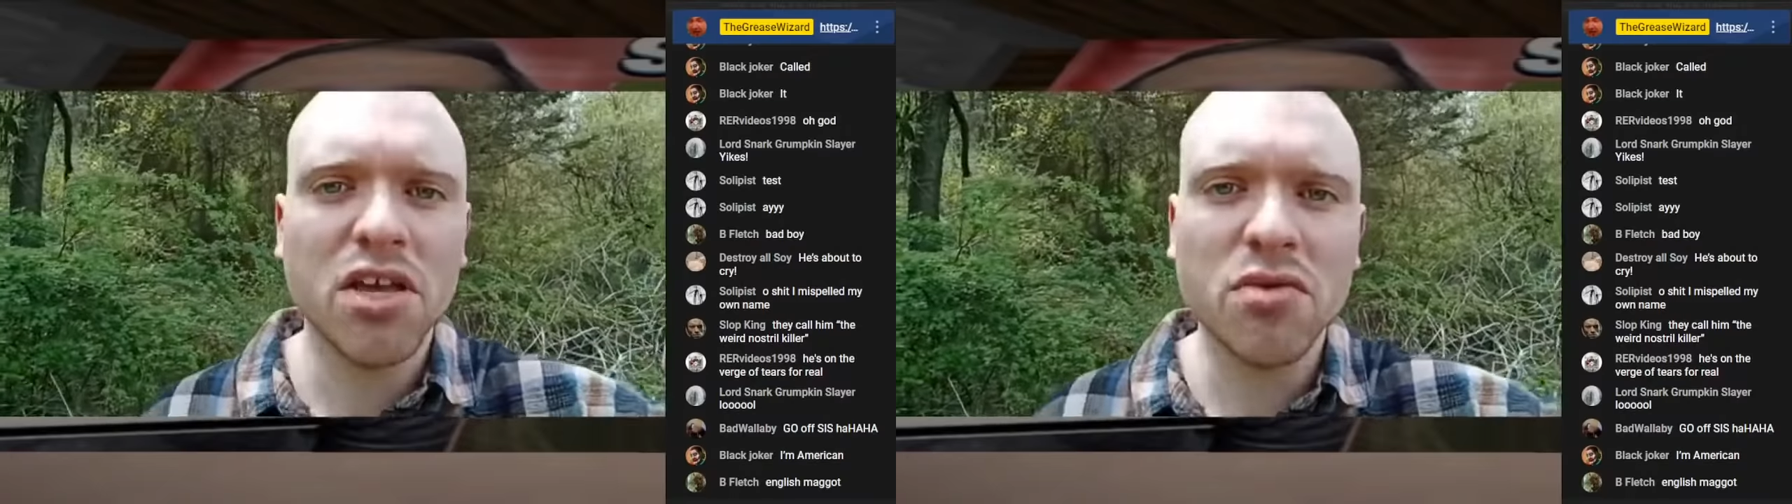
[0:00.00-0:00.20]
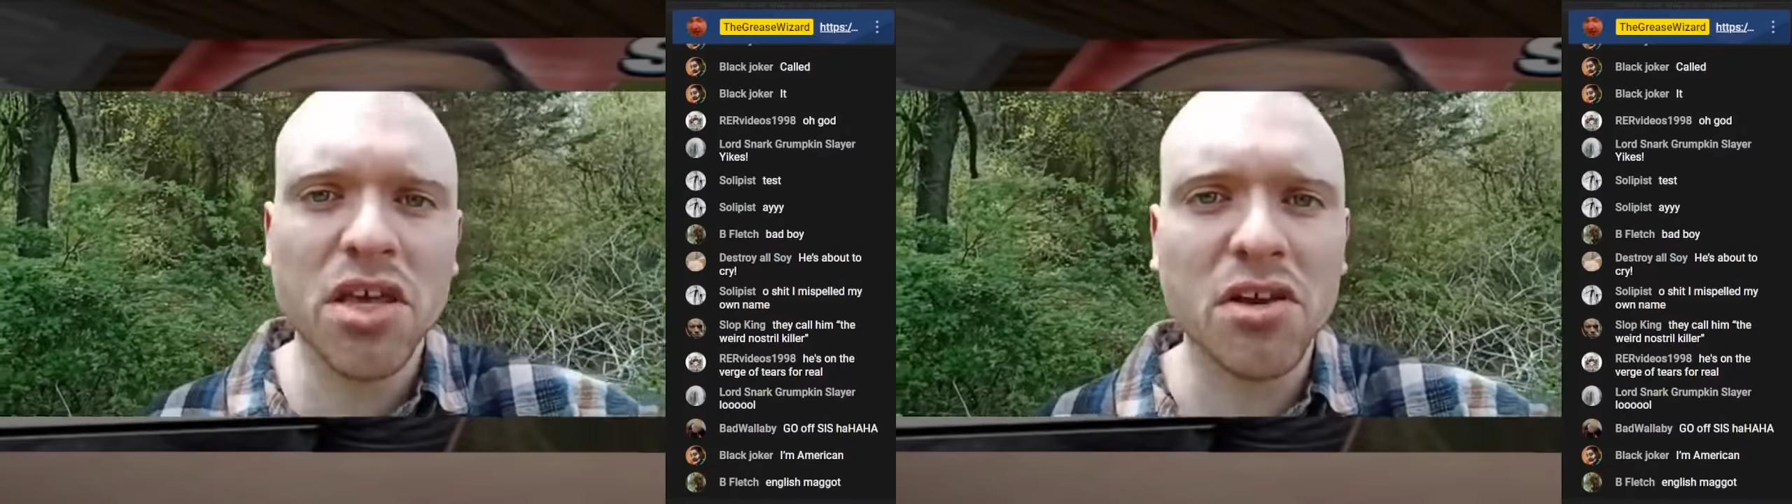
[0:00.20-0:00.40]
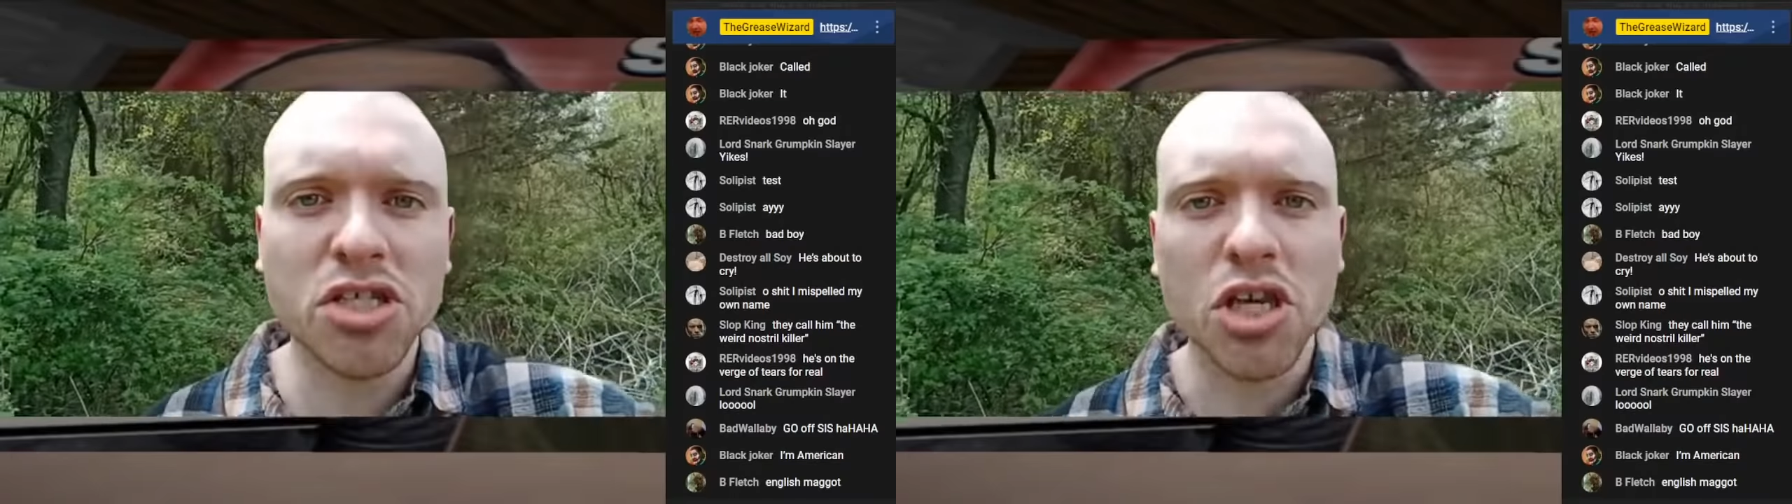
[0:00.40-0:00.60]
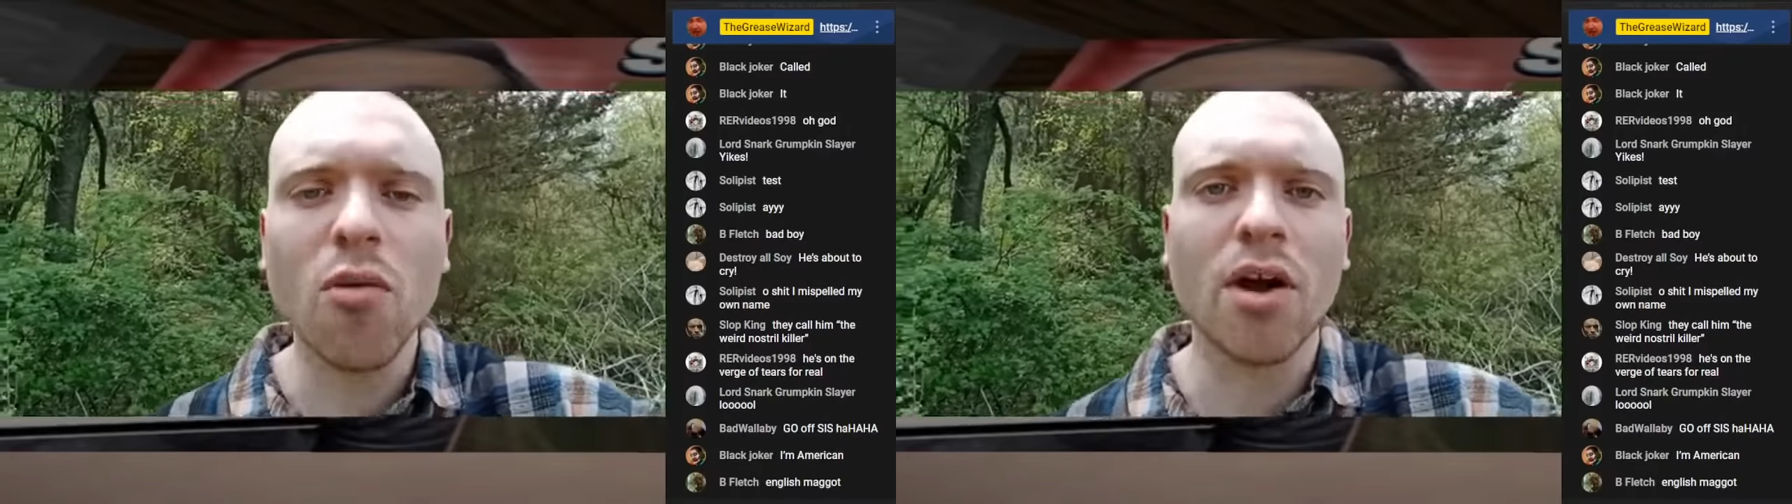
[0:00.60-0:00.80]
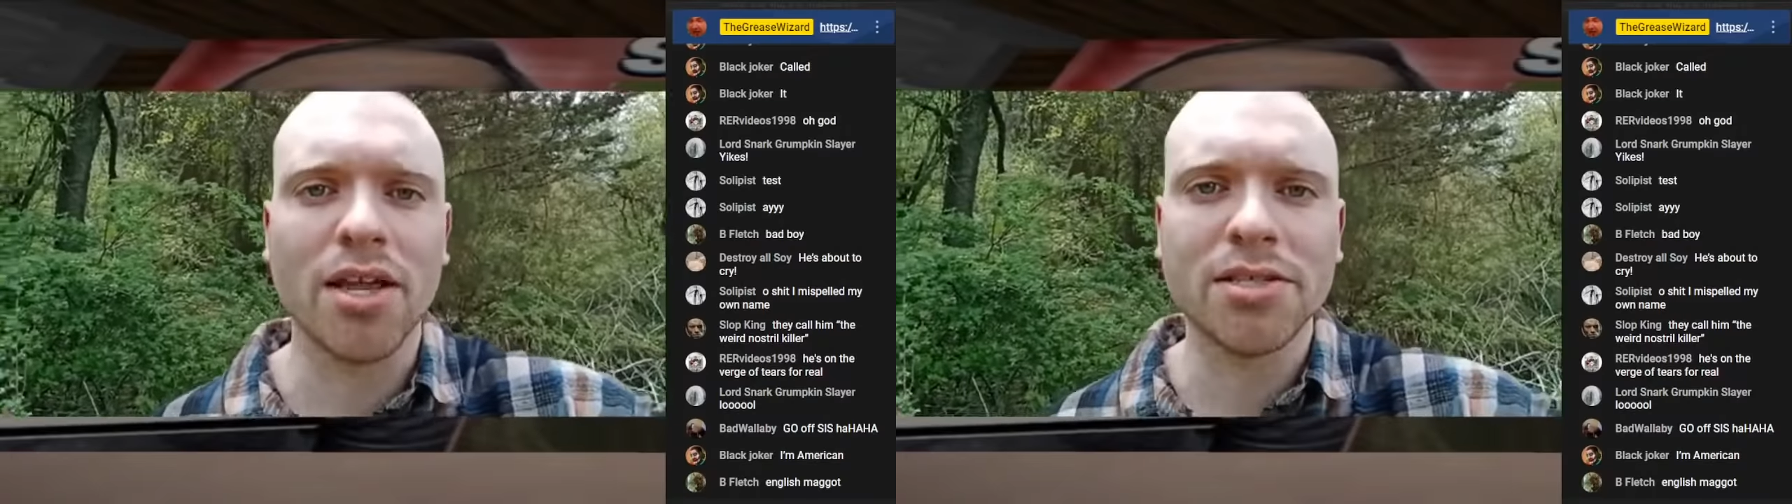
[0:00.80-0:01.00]
You think you're
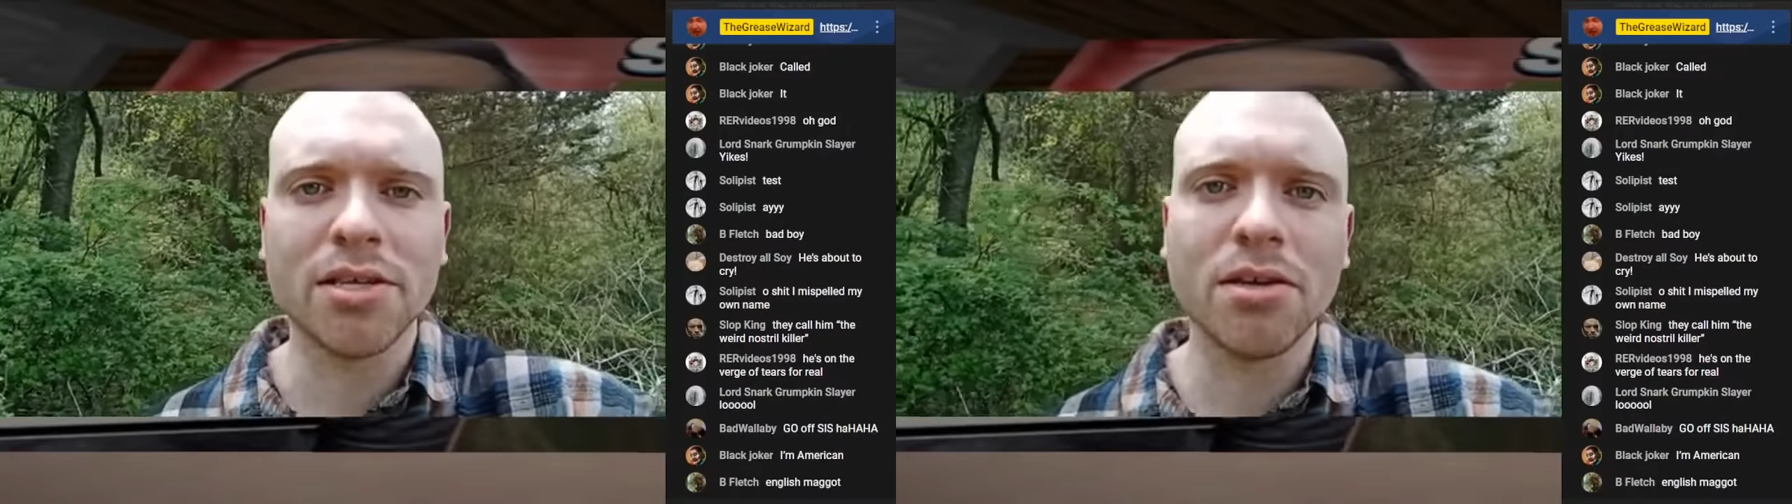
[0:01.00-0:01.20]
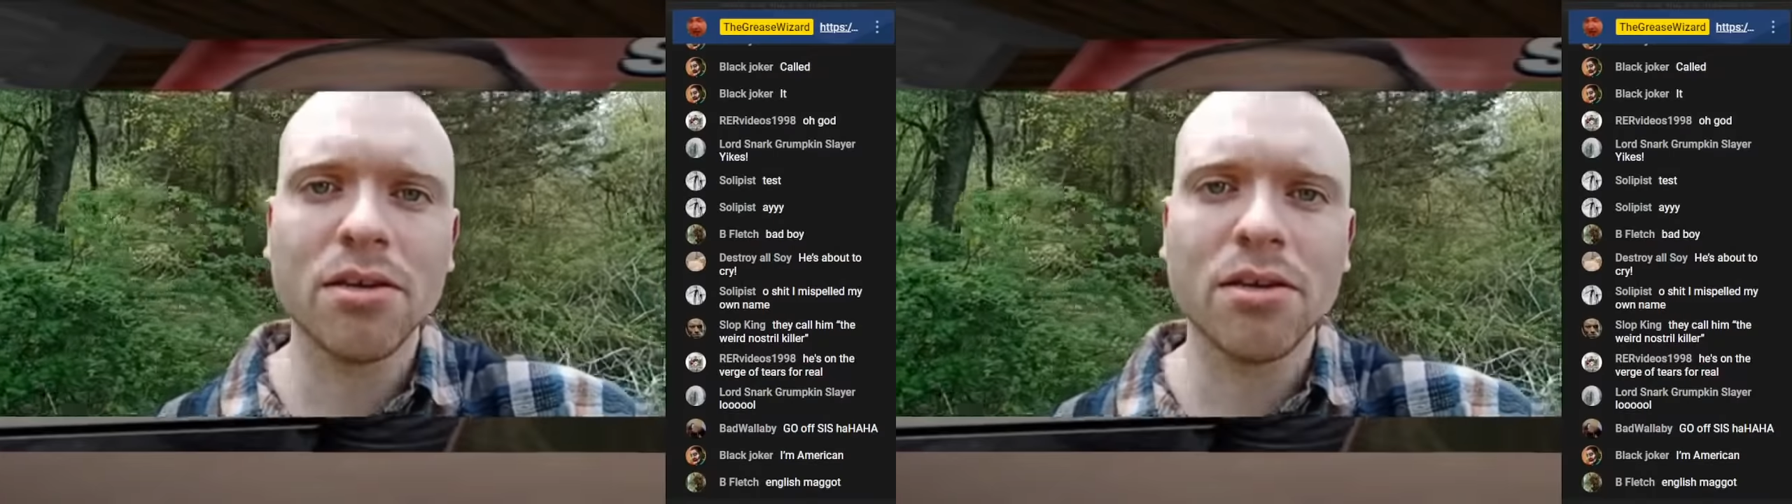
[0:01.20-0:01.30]
so right,